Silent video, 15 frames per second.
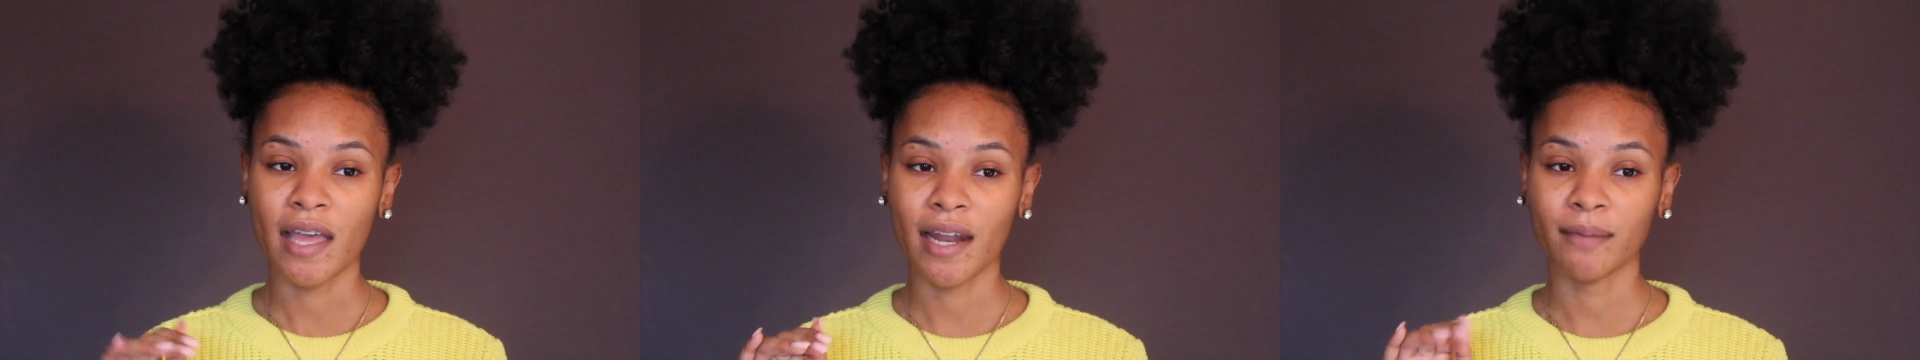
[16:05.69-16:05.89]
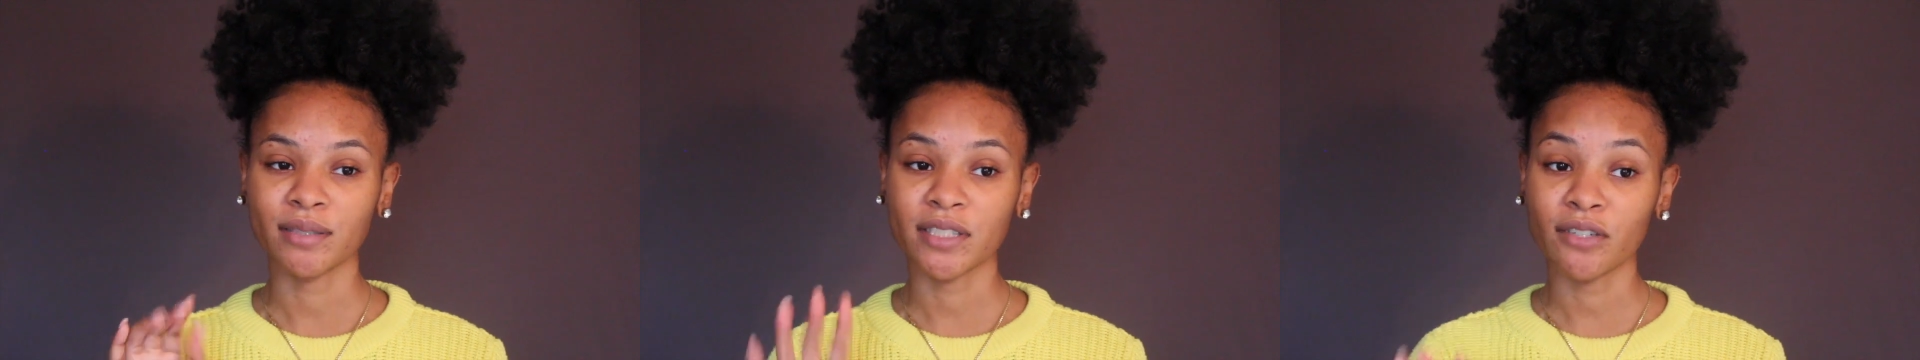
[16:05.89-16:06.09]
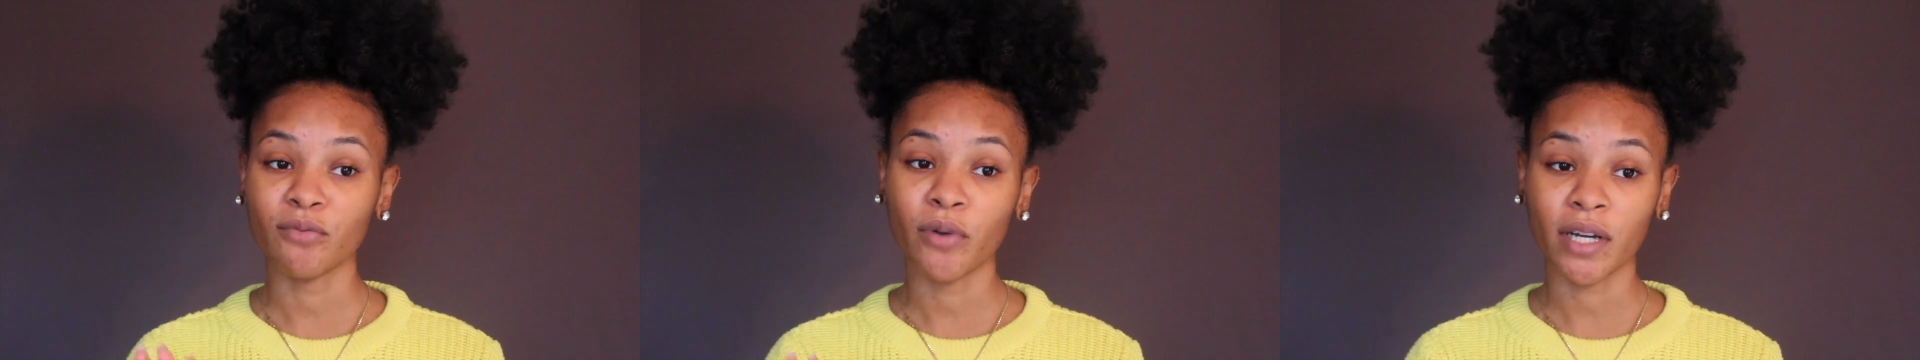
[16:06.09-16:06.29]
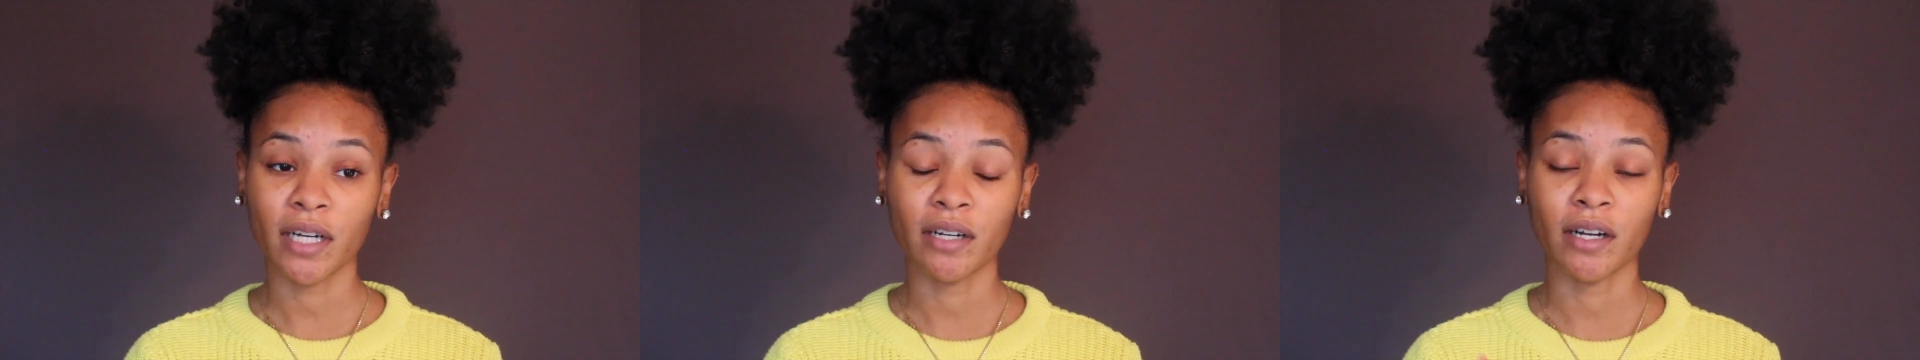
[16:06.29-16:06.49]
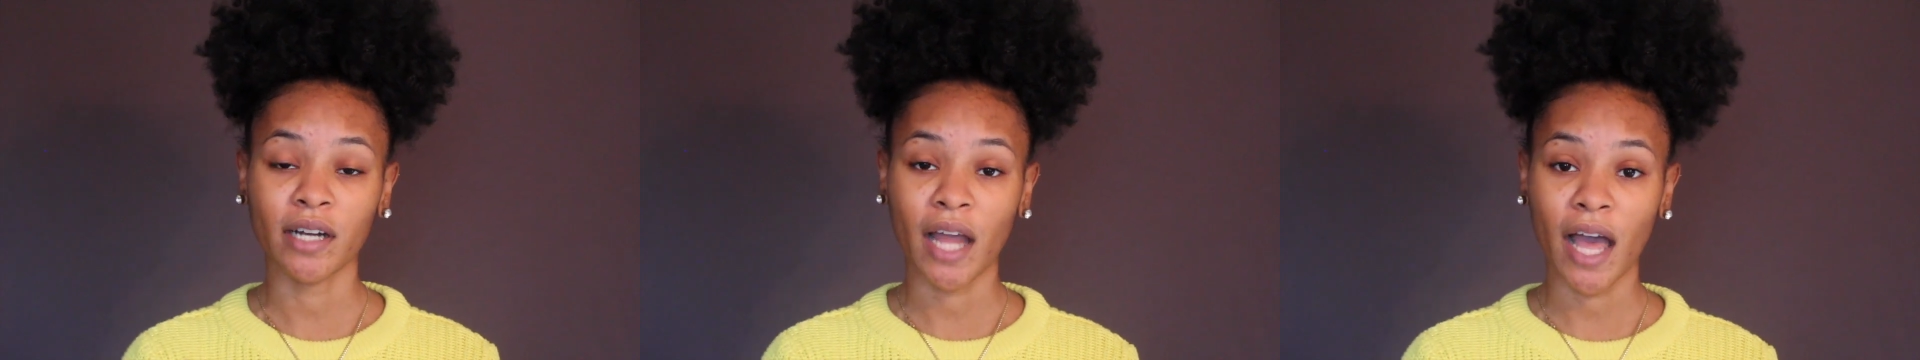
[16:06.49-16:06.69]
and I'm still
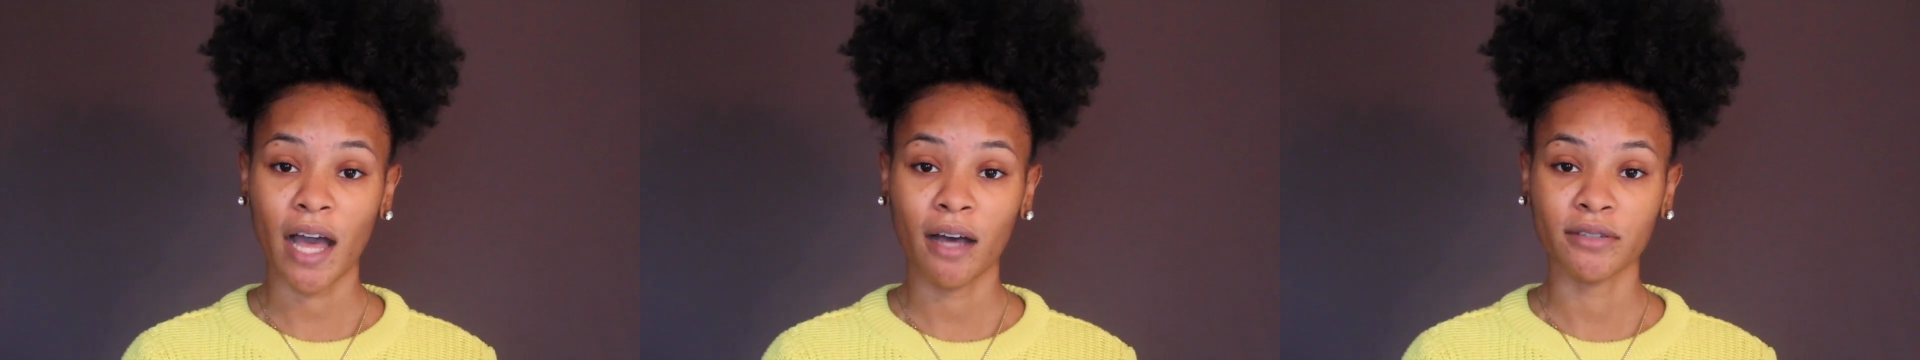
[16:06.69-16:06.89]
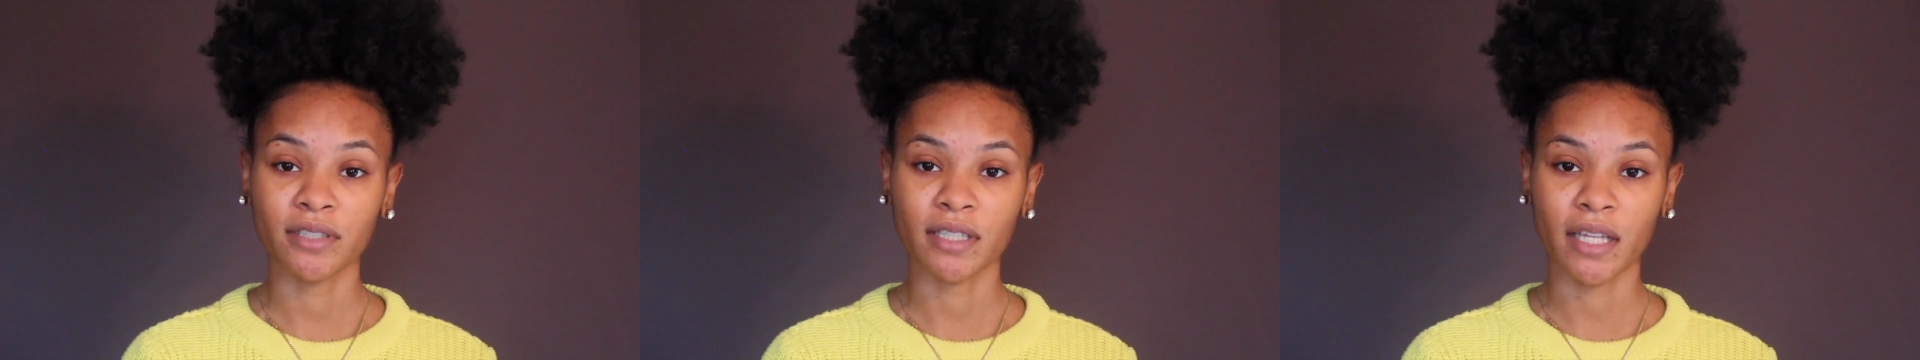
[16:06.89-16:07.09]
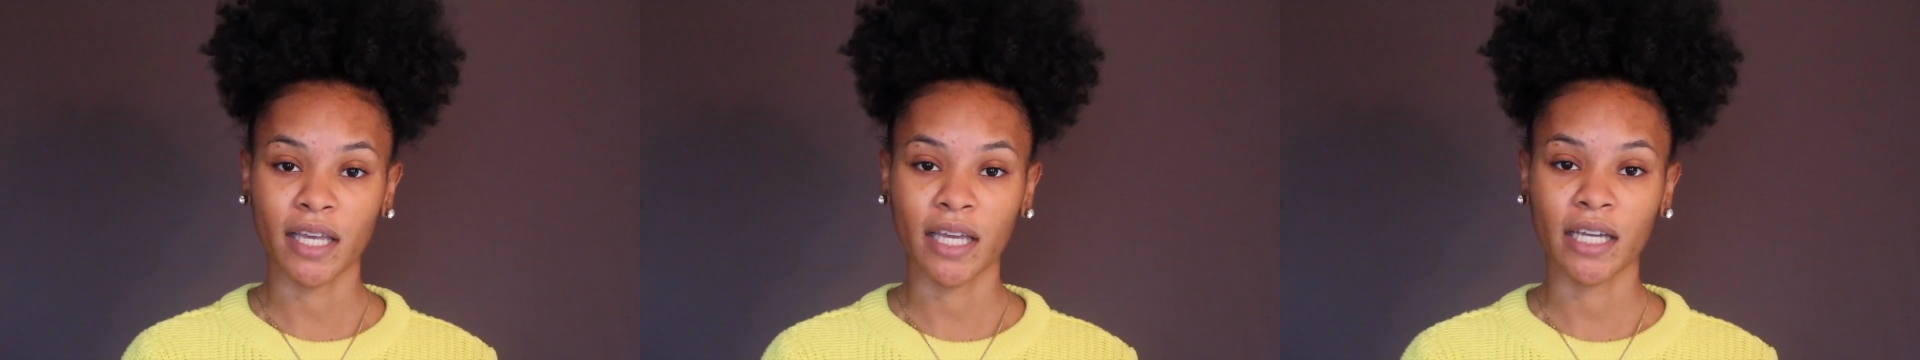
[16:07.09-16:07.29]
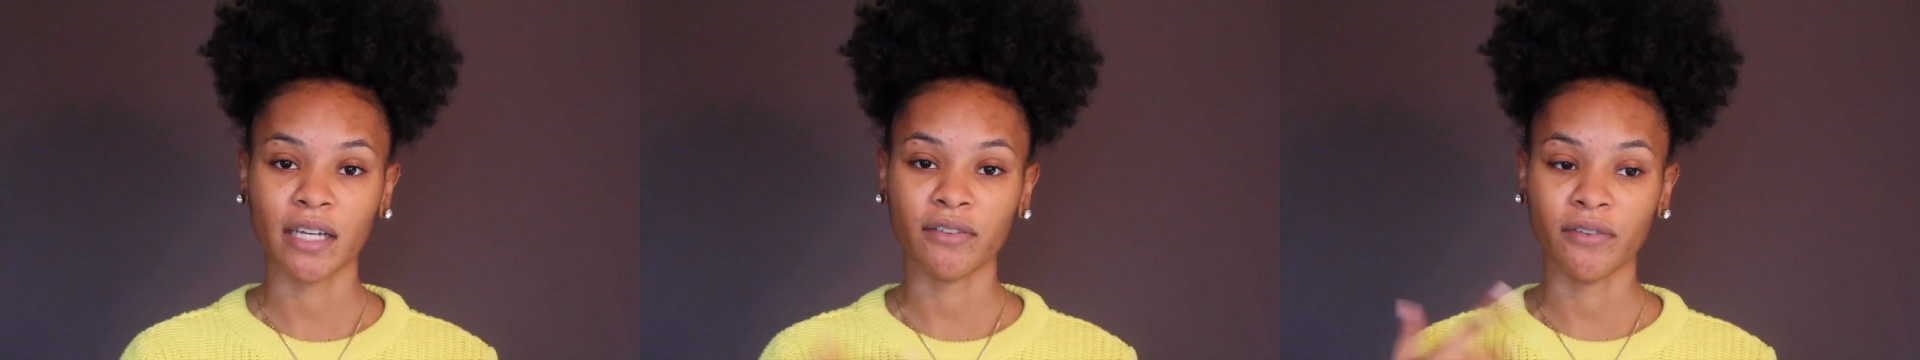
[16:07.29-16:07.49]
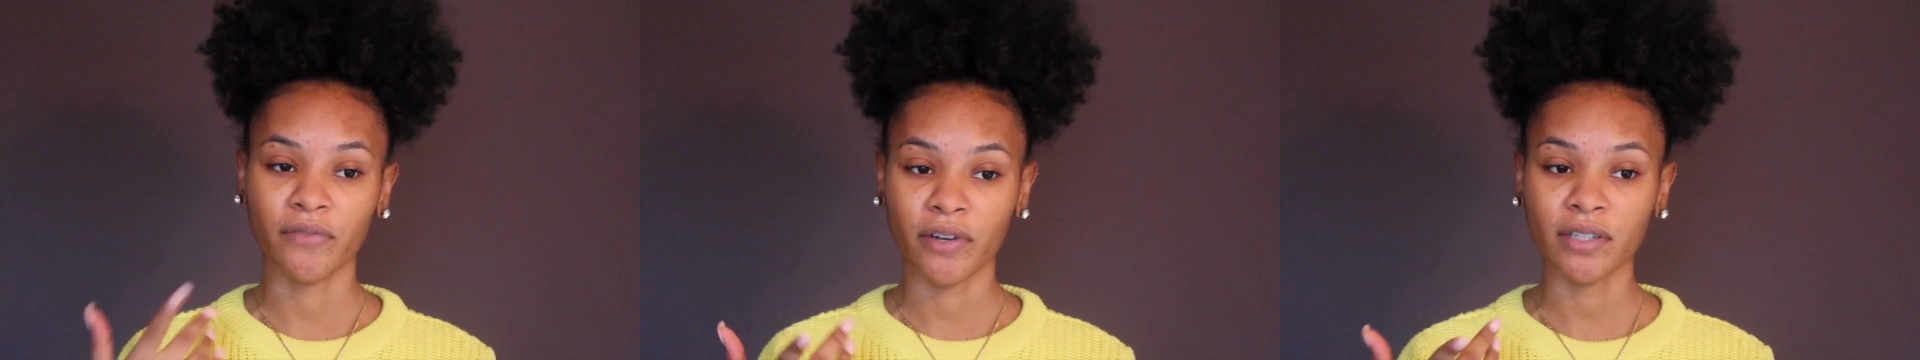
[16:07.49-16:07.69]
working on how to
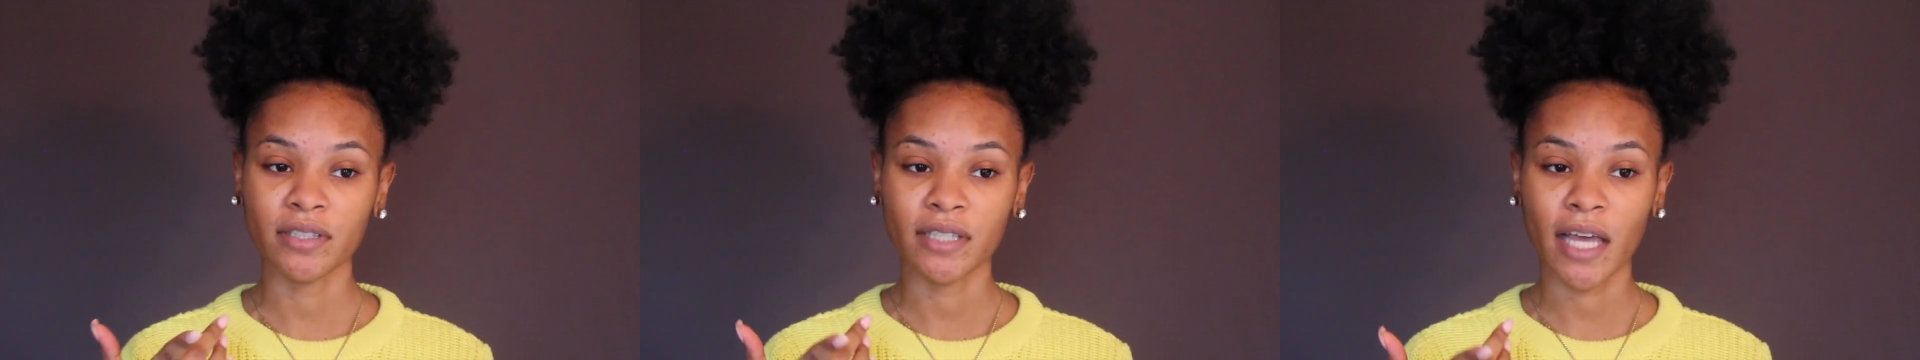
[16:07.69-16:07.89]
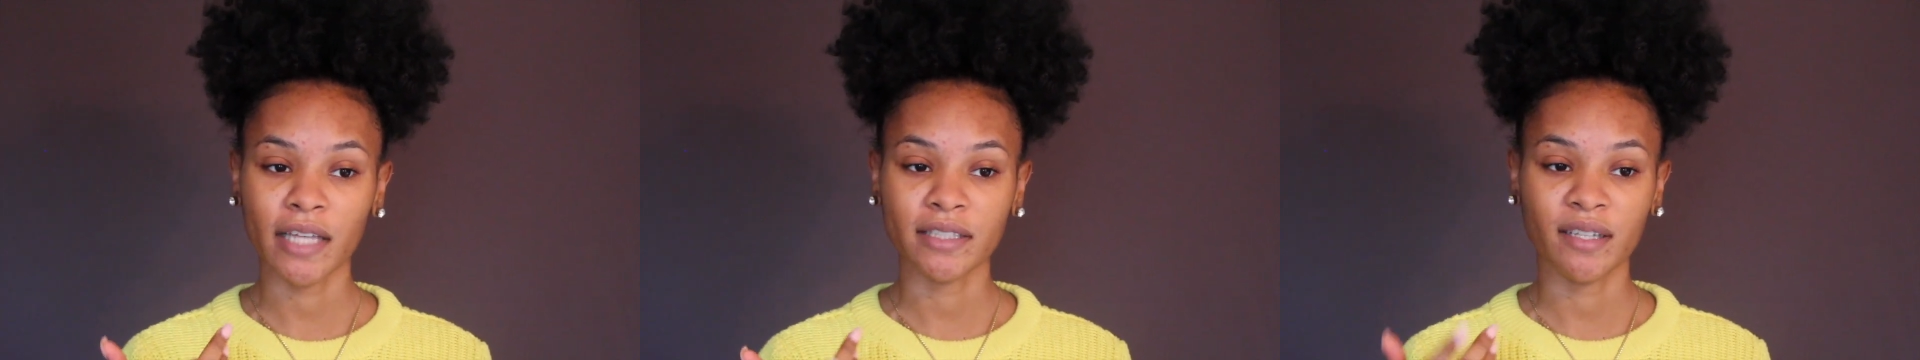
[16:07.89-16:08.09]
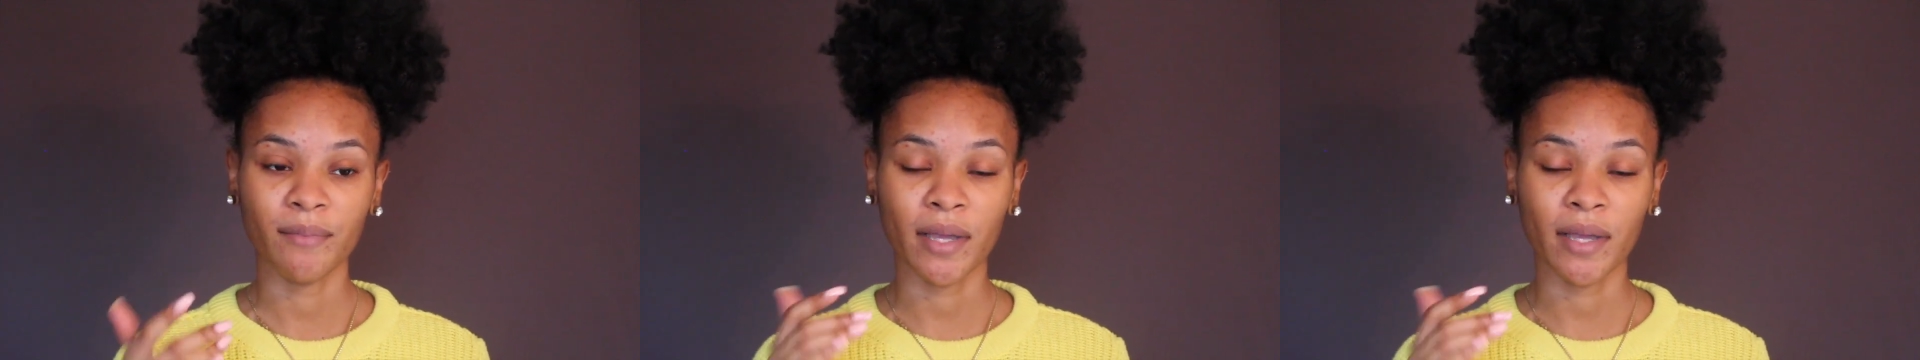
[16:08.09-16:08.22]
like reverse that